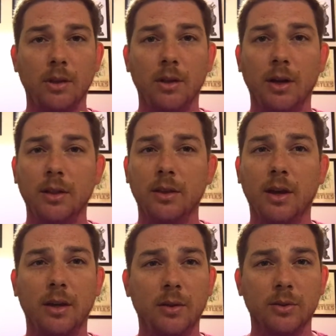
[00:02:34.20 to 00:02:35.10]
and I
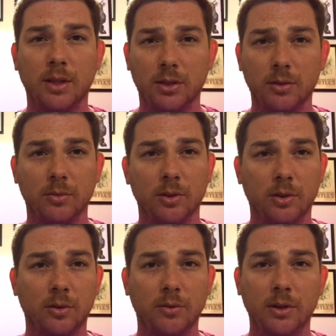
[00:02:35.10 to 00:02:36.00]
thought he was actually a really
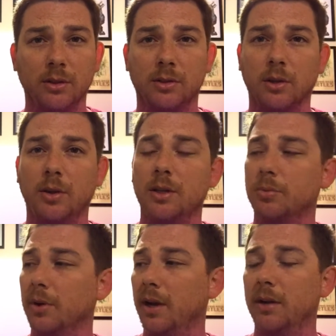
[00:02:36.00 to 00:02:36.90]
cool villain. So he's
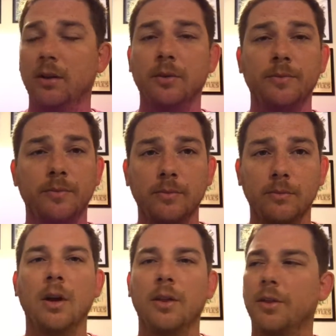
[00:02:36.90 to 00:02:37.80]
brand new.
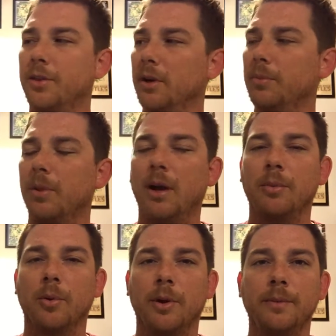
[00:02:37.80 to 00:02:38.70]
The third plot
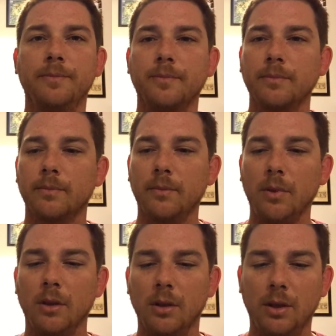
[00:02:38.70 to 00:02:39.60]
point
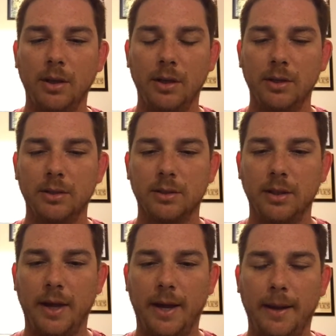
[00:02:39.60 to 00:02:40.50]
is
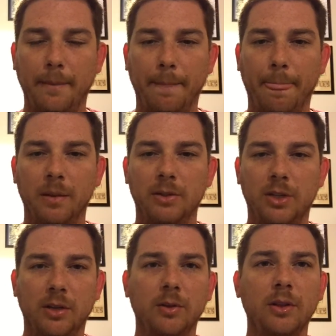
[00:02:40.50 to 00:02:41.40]
that
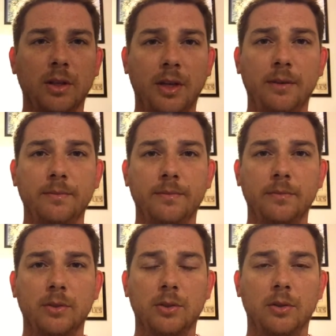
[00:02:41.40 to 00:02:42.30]
General Lane,
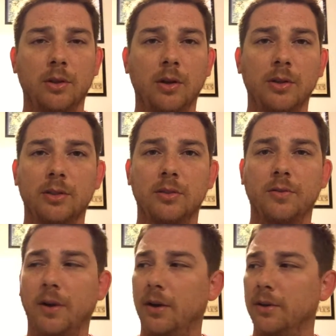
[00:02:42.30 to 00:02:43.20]
so Lois's
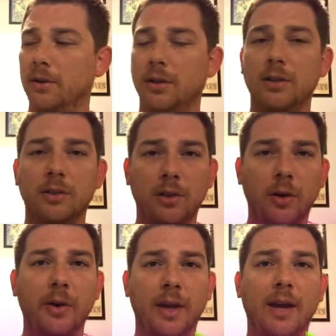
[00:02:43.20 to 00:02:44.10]
father, is
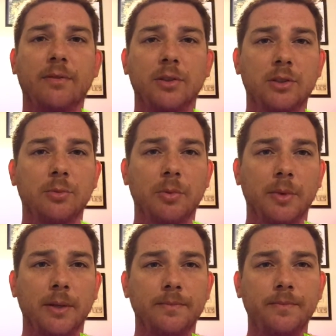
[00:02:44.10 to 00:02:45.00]
going after
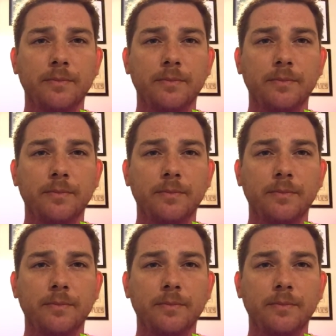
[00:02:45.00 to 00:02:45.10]
Superman.